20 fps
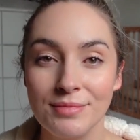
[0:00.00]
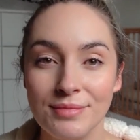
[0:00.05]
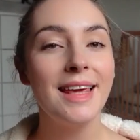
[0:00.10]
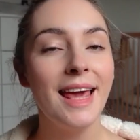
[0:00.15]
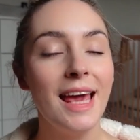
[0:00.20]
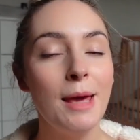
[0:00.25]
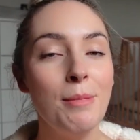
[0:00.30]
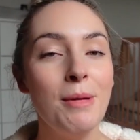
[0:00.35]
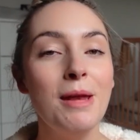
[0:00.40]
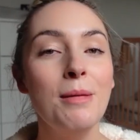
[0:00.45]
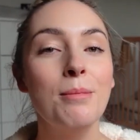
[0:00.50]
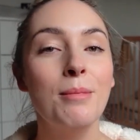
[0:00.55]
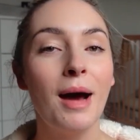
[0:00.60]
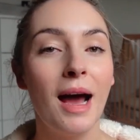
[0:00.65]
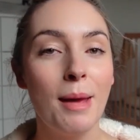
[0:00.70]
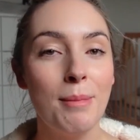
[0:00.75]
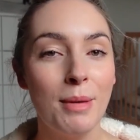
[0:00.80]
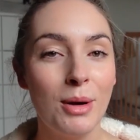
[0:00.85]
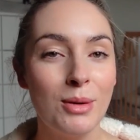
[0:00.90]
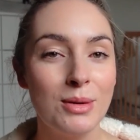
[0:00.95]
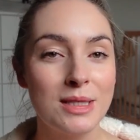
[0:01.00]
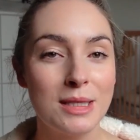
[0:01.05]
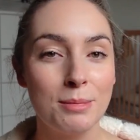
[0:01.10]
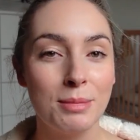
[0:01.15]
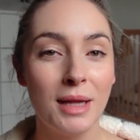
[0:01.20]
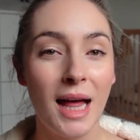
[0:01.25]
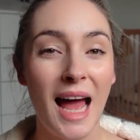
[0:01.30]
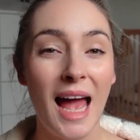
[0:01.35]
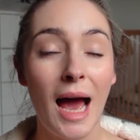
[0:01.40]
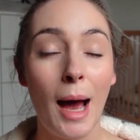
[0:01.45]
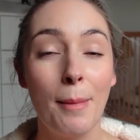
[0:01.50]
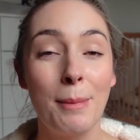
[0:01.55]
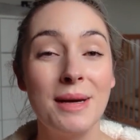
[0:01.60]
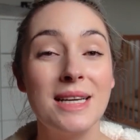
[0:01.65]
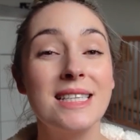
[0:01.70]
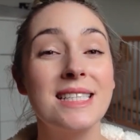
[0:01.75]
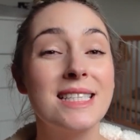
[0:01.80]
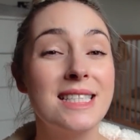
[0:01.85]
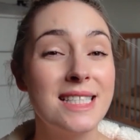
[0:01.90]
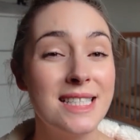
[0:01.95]
Keeping my milk supply up
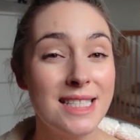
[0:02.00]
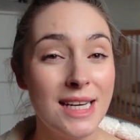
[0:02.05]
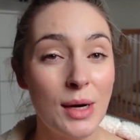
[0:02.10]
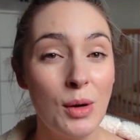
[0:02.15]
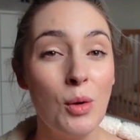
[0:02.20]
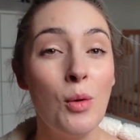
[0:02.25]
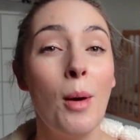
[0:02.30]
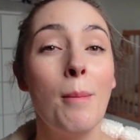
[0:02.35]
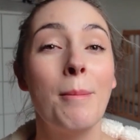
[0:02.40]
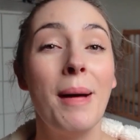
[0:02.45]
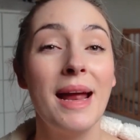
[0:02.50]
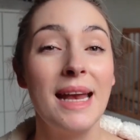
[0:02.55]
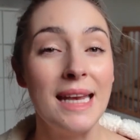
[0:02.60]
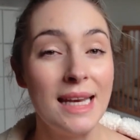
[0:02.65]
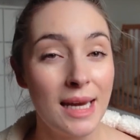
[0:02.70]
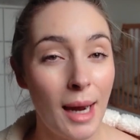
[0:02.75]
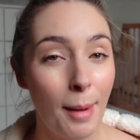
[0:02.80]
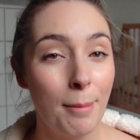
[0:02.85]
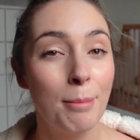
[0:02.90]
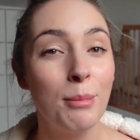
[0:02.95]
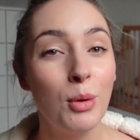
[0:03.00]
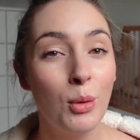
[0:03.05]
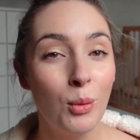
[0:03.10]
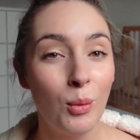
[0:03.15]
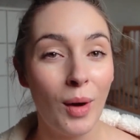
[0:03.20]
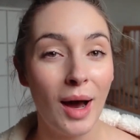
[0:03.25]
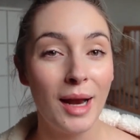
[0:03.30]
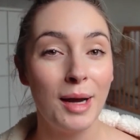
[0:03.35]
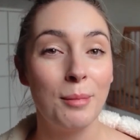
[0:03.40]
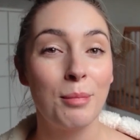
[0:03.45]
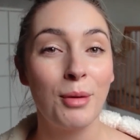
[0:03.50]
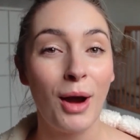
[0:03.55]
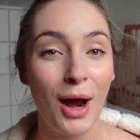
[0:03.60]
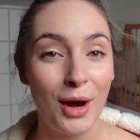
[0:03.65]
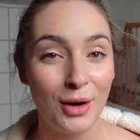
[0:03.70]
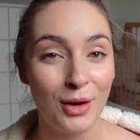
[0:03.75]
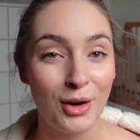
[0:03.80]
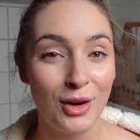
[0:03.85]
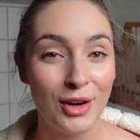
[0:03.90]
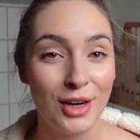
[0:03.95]
is still my #1
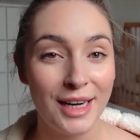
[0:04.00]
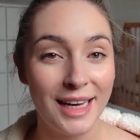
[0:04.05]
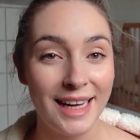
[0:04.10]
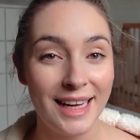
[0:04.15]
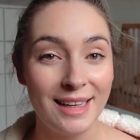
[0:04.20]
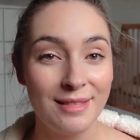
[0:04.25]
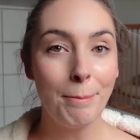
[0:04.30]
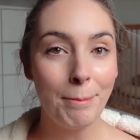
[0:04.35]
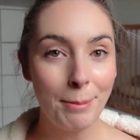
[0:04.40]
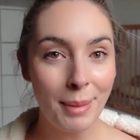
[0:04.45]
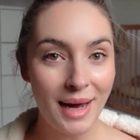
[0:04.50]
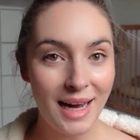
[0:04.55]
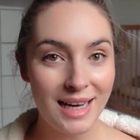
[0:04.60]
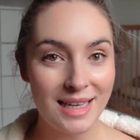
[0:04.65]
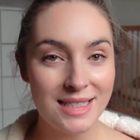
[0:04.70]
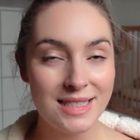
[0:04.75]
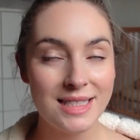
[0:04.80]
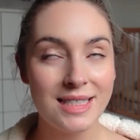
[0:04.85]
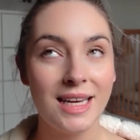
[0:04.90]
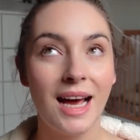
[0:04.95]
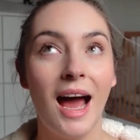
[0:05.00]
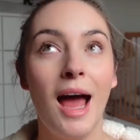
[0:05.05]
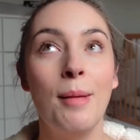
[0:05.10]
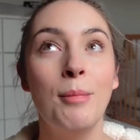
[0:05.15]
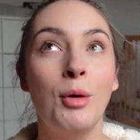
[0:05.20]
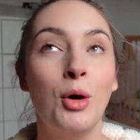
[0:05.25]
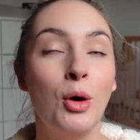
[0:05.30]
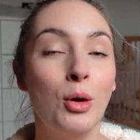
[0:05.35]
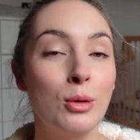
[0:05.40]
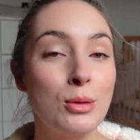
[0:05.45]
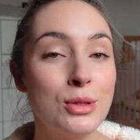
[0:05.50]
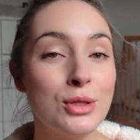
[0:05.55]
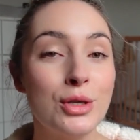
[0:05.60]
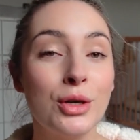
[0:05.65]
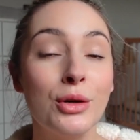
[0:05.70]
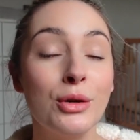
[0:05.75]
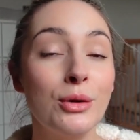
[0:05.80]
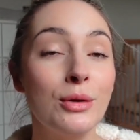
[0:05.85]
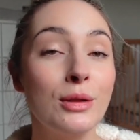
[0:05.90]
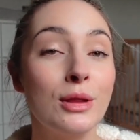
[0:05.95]
priority, but I'm
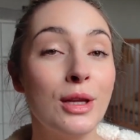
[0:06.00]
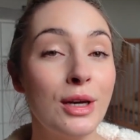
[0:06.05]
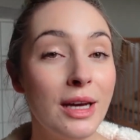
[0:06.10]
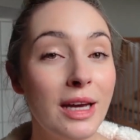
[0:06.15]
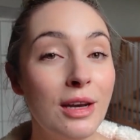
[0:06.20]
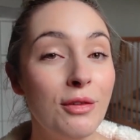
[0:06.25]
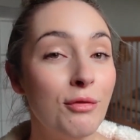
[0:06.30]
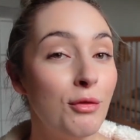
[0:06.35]
also looking